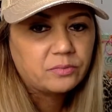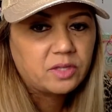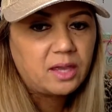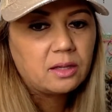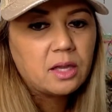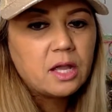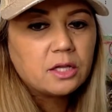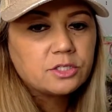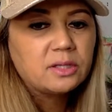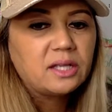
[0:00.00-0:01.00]
Okay,
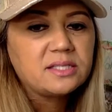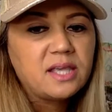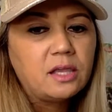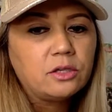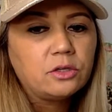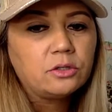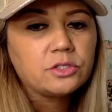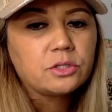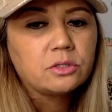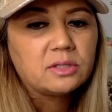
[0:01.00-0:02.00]
so let's say you
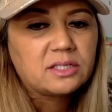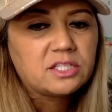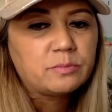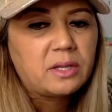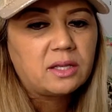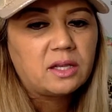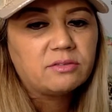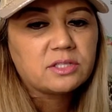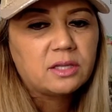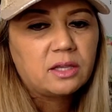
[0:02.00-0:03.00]
do, let's just make it
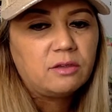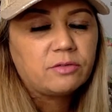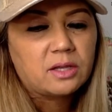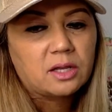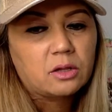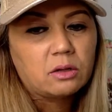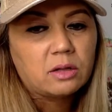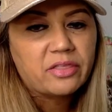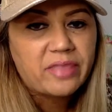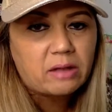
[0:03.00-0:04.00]
even and go
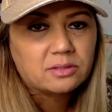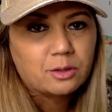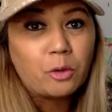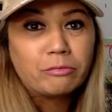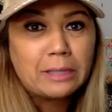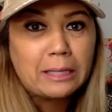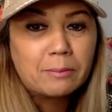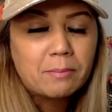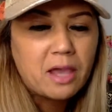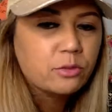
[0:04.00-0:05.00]
1,000. Hopefully I get
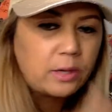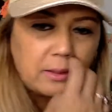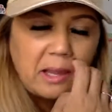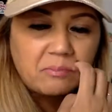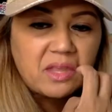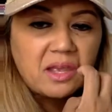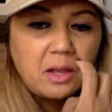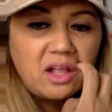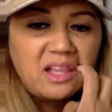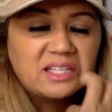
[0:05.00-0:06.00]
my math right. Okay,
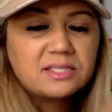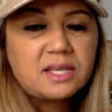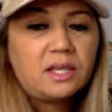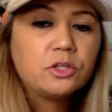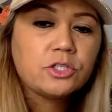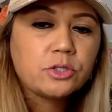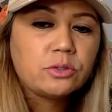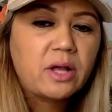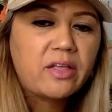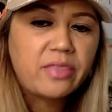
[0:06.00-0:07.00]
let's say you do
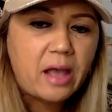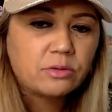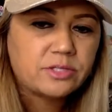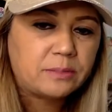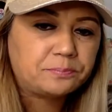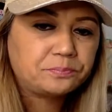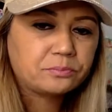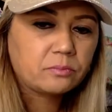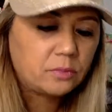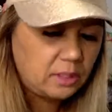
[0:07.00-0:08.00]
1,000.
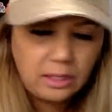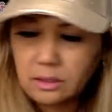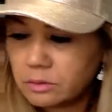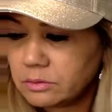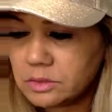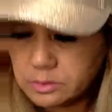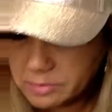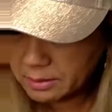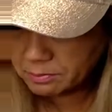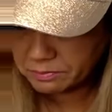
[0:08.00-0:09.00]
Okay, where's
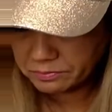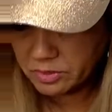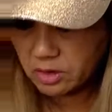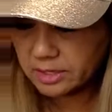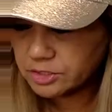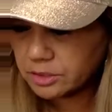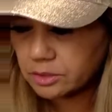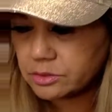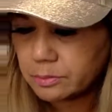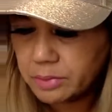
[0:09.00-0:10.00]
my, oh, I should have
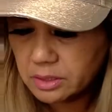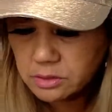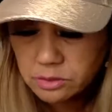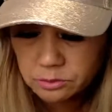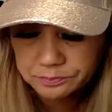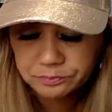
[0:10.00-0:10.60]
used a pencil.